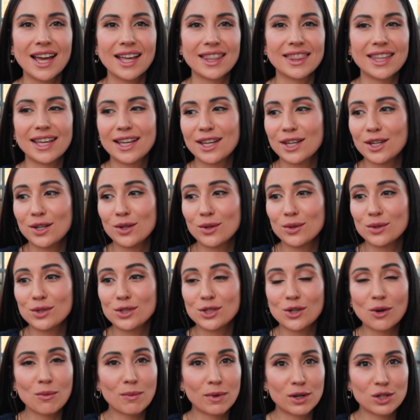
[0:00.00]
Thank you
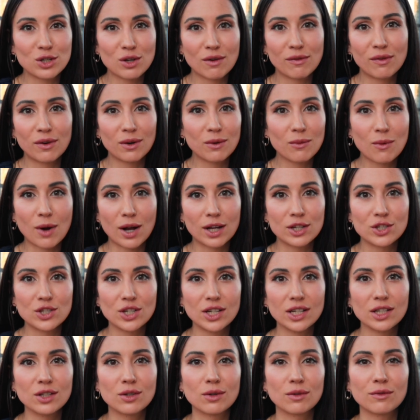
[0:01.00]
so much for
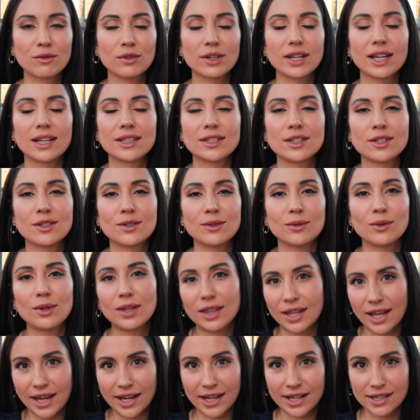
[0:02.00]
watching. Don't forget to
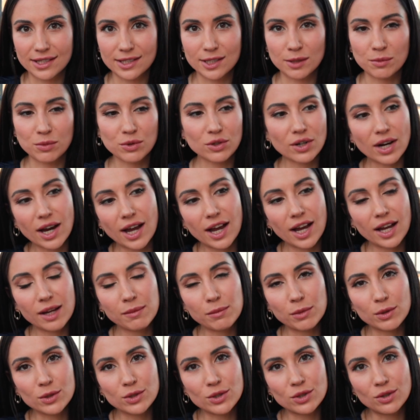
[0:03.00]
like and
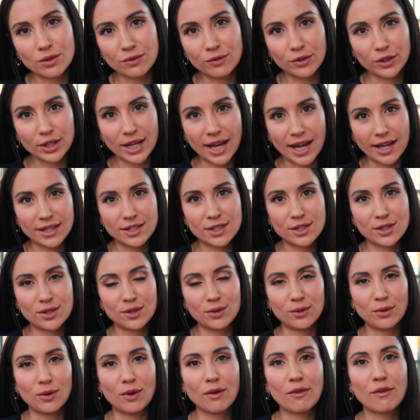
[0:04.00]
subscribe. Also, don't forget
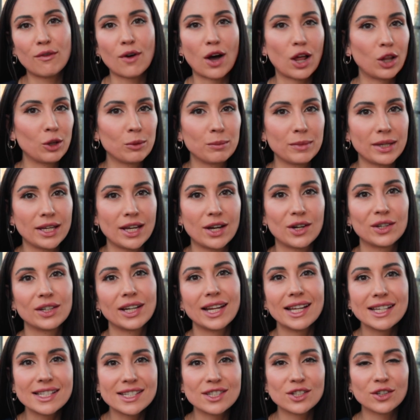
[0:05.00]
to follow me on
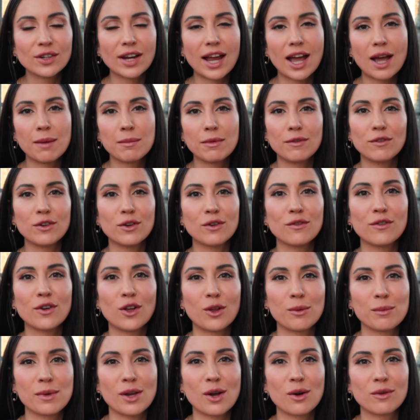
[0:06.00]
Instagram if you don't
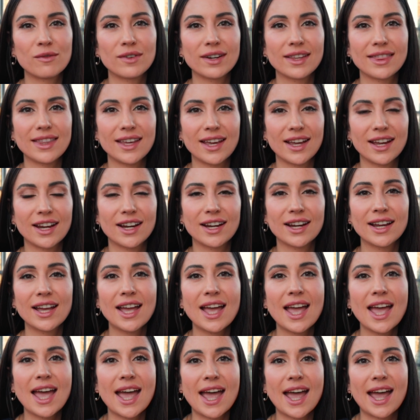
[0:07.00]
follow me over there.
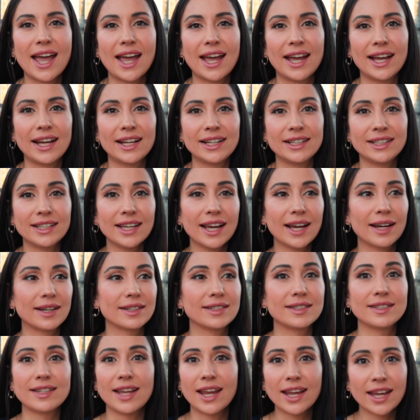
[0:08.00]
And yeah,
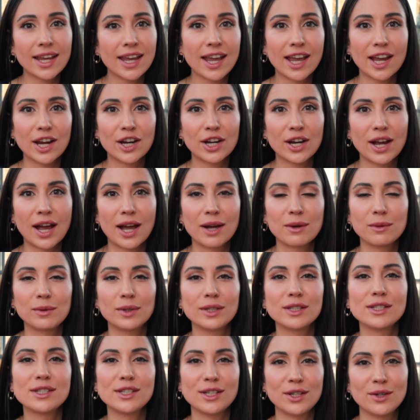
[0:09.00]
take care. I
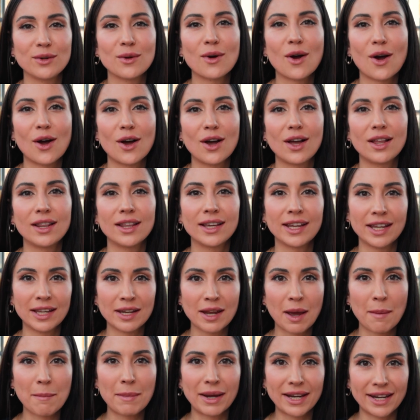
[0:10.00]
will see you all
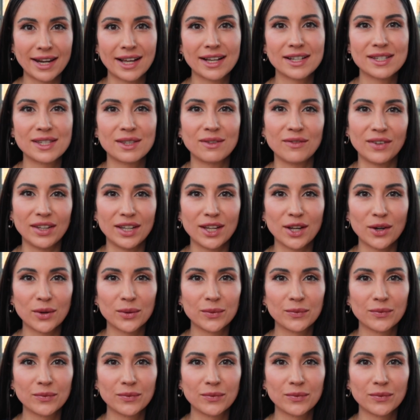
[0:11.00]
in my next video.